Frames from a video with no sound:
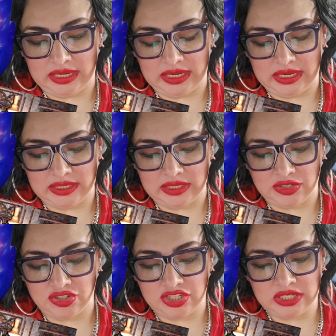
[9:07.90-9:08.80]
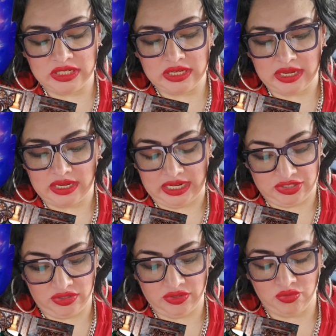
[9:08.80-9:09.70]
and
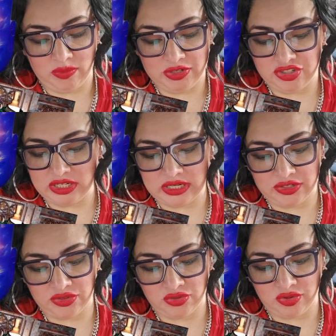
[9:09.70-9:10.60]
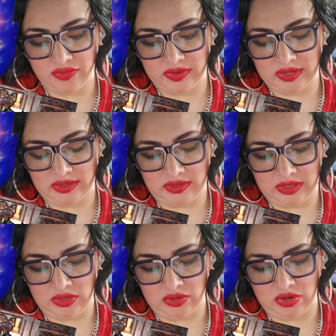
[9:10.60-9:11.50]
I saw this woman, she did not serve
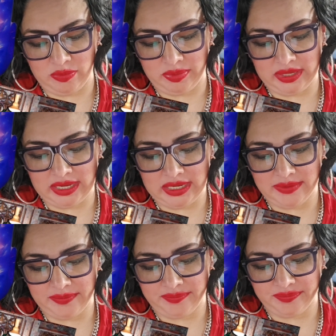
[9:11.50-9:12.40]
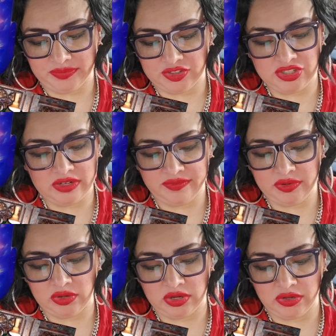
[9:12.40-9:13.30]
her plate, she
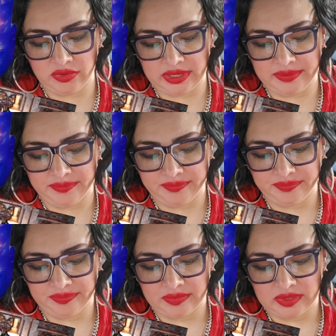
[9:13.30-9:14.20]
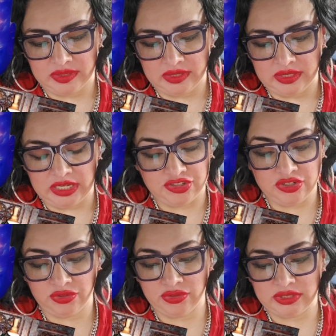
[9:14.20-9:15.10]
didn't feel hungry, and
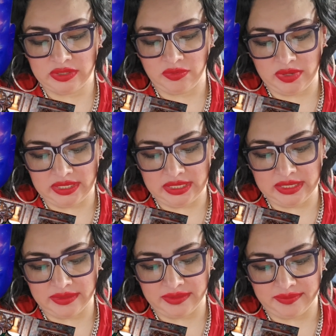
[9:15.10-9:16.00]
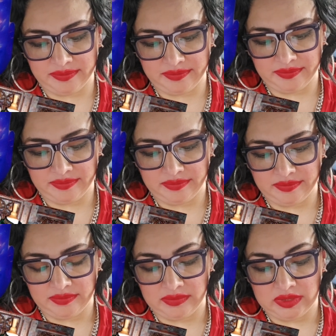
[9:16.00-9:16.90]
she also didn't want to eat,
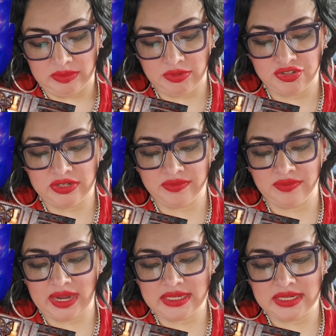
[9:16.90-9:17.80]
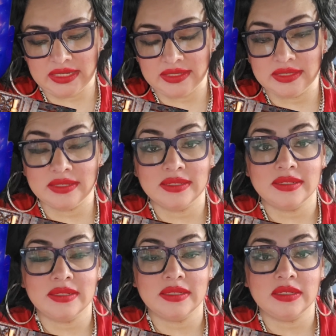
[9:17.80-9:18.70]
but she invited
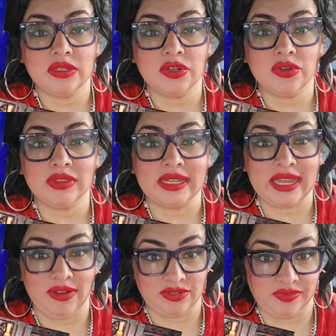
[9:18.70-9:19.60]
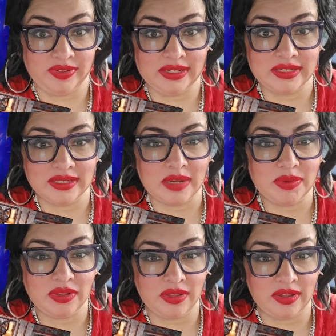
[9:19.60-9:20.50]
the counterfeit to
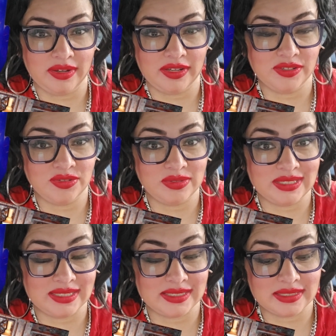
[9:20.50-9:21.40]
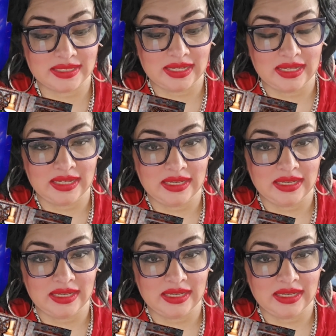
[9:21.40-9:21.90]
come along to this